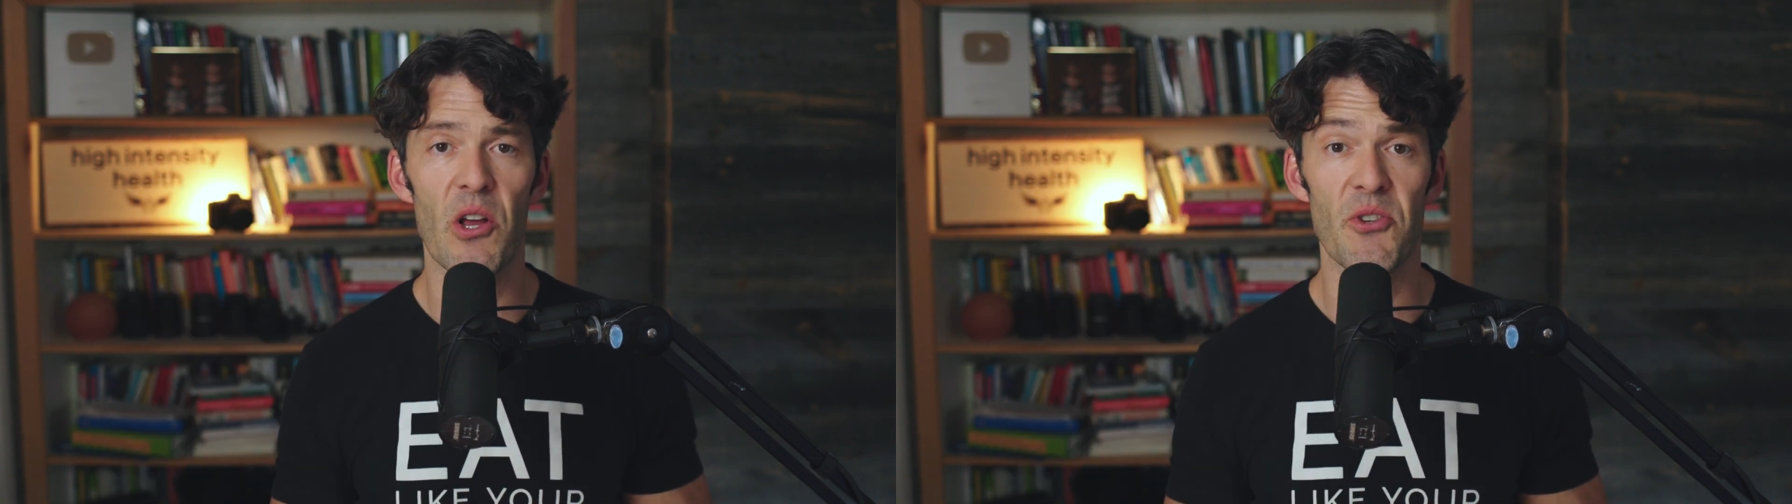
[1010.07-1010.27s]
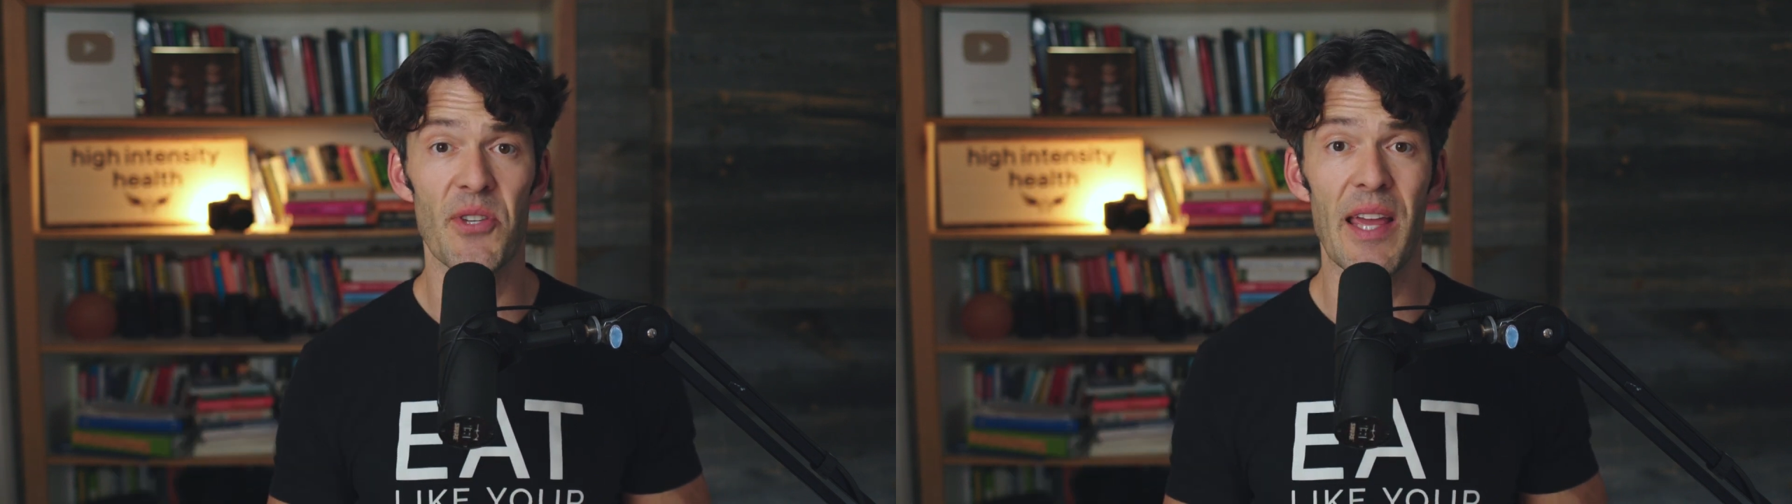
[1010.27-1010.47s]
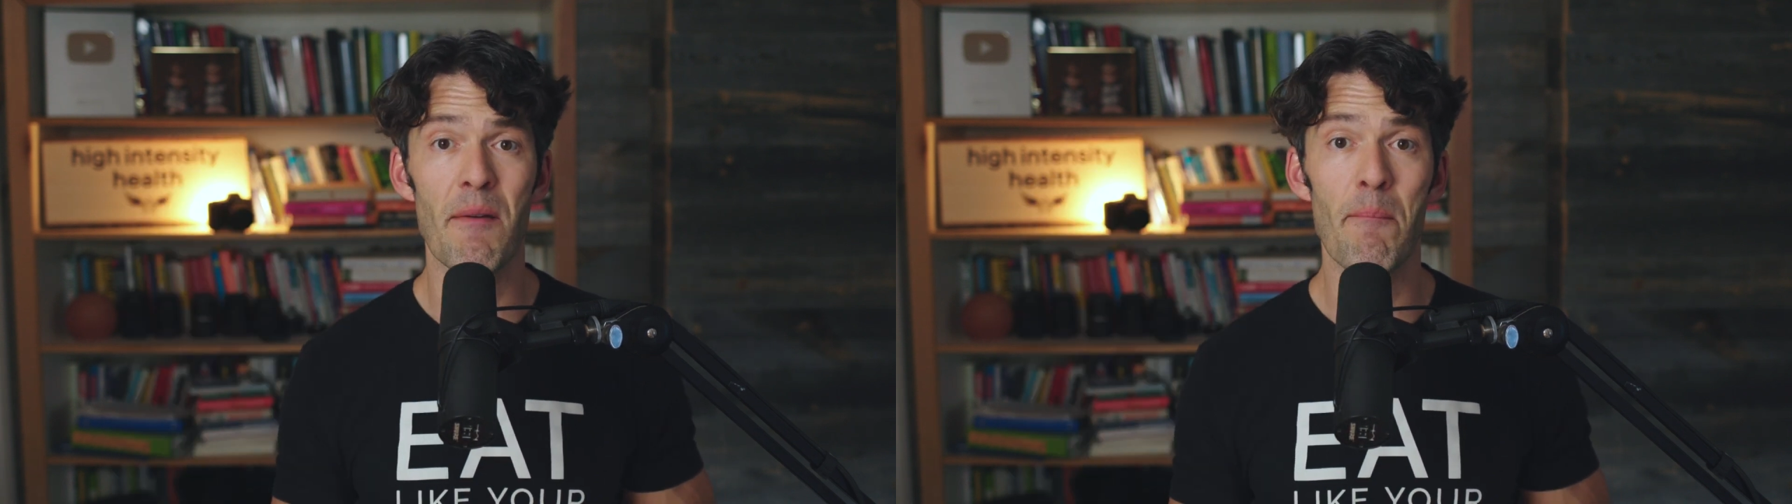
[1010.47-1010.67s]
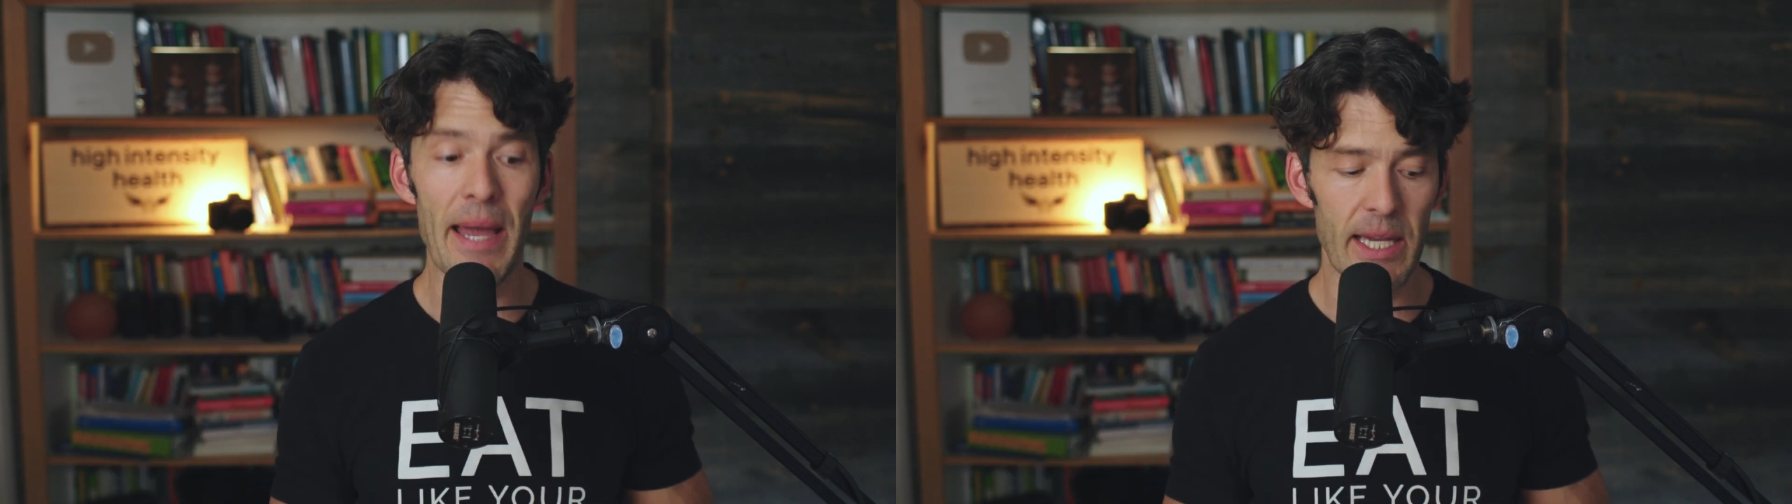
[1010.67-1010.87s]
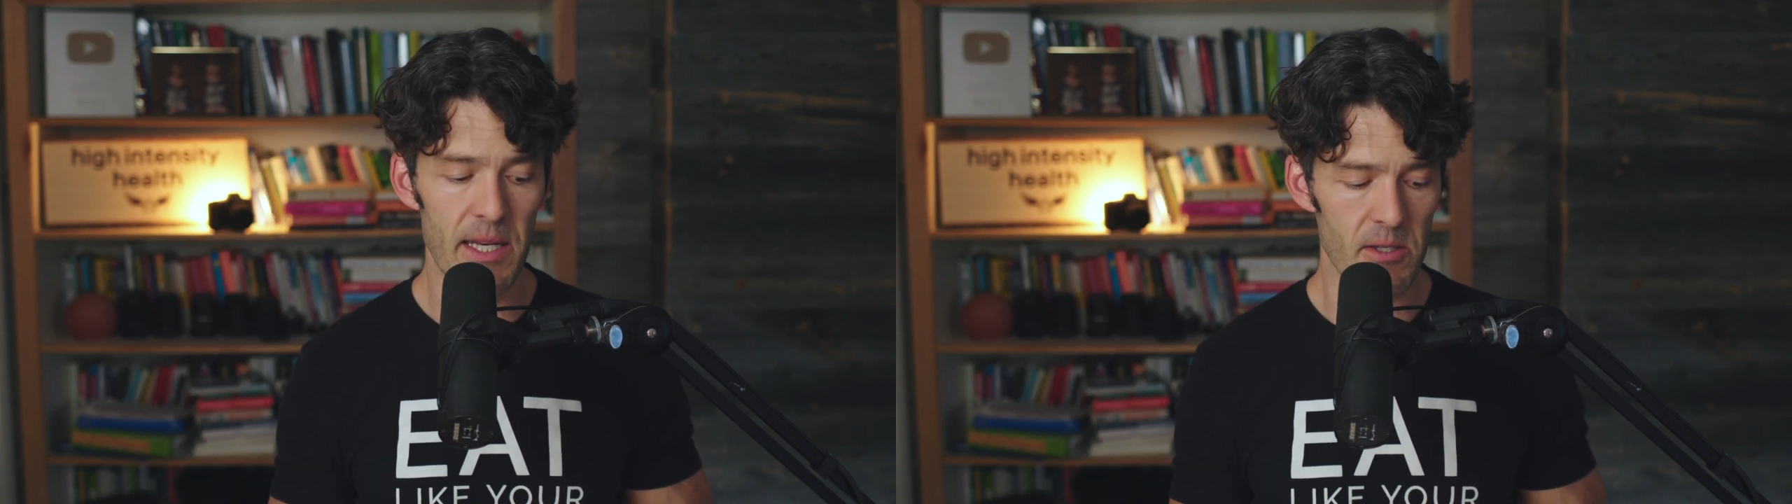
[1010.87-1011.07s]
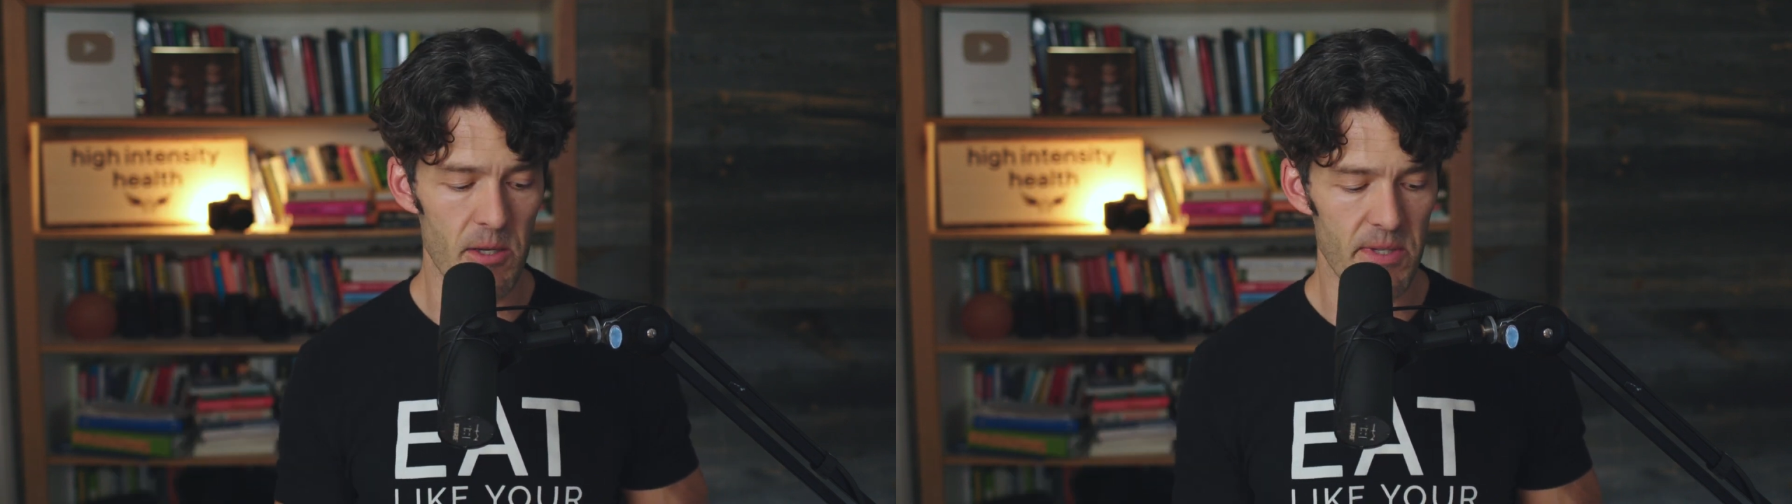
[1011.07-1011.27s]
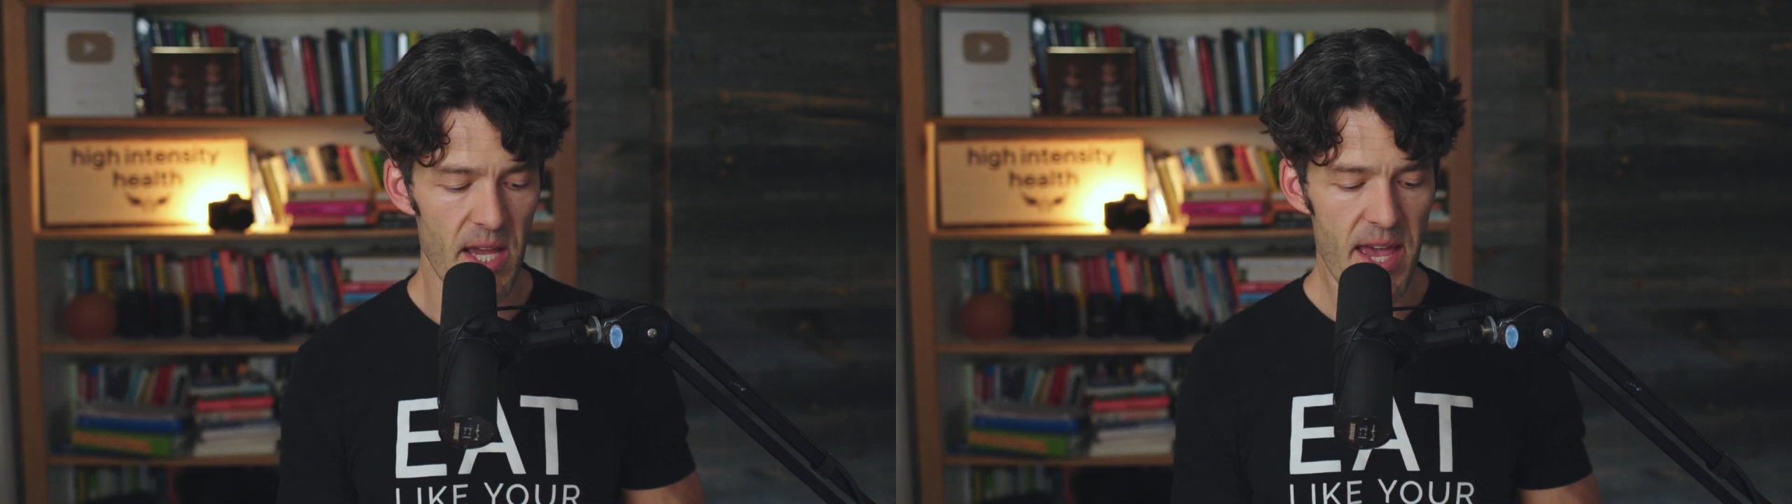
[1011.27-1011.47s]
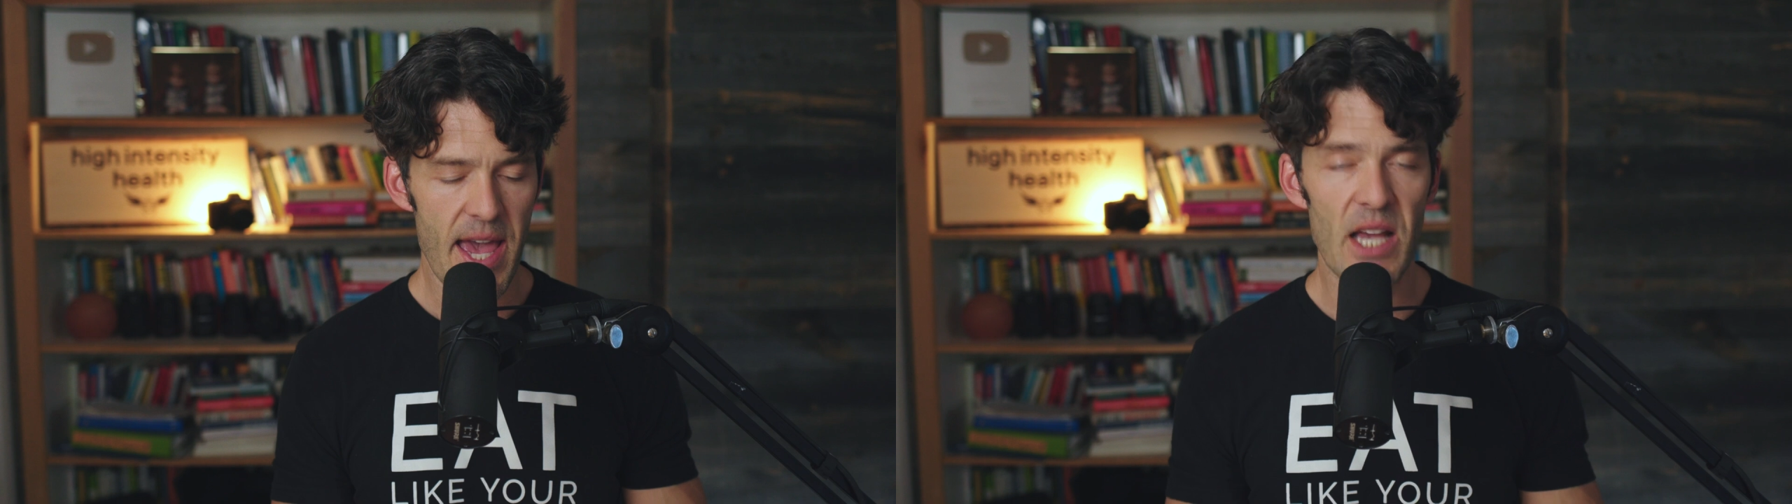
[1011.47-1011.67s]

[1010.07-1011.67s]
understand the mechanisms